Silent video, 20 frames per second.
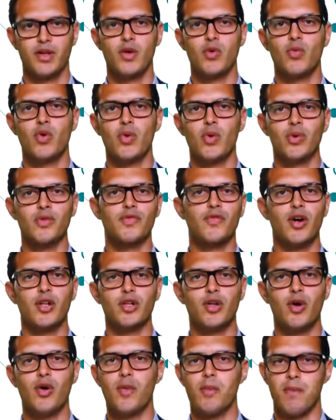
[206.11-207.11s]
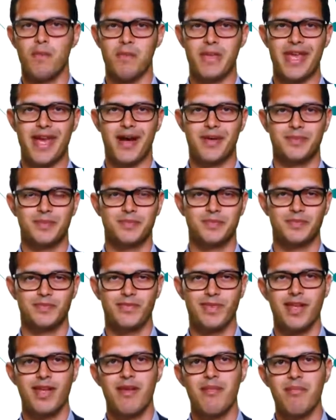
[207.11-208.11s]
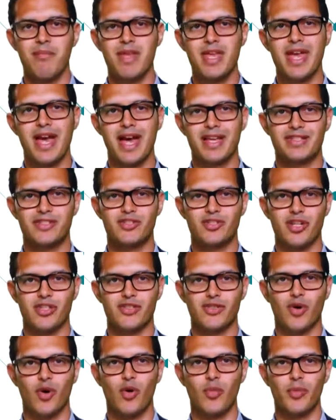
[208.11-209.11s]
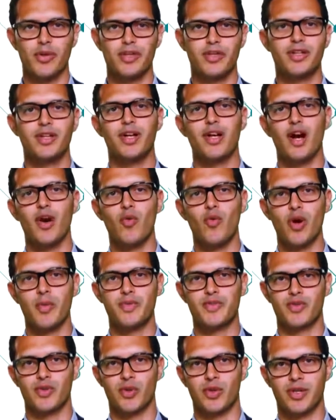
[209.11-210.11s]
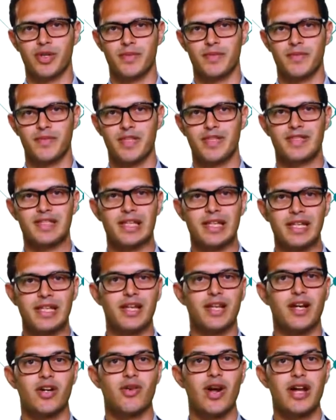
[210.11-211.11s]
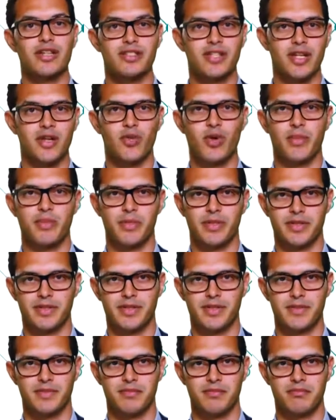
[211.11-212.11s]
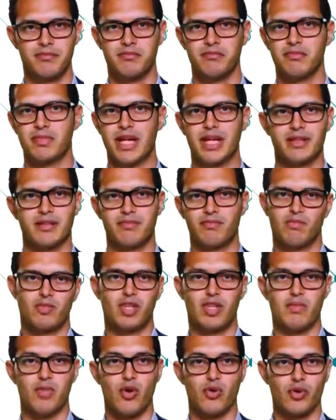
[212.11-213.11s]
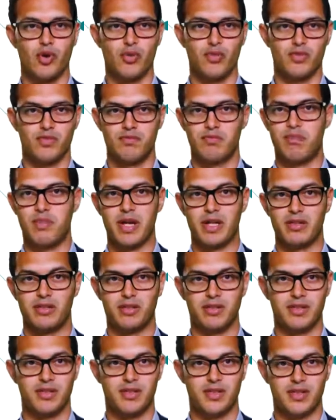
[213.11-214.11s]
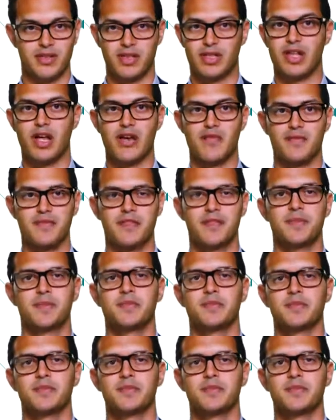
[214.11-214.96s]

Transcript: We will follow Mia. Mia has just opened a web store selling karate equipment like kimonos, belts, gloves.